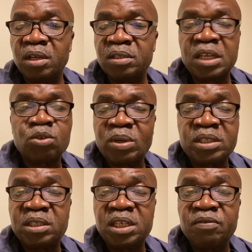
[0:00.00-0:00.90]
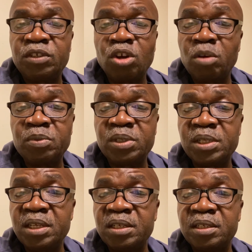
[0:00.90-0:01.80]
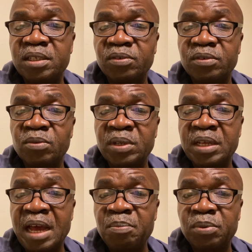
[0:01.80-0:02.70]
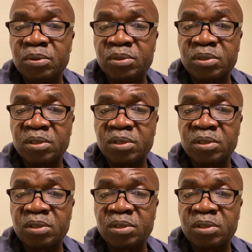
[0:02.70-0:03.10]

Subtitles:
That's what Steve Jobs did with Apple.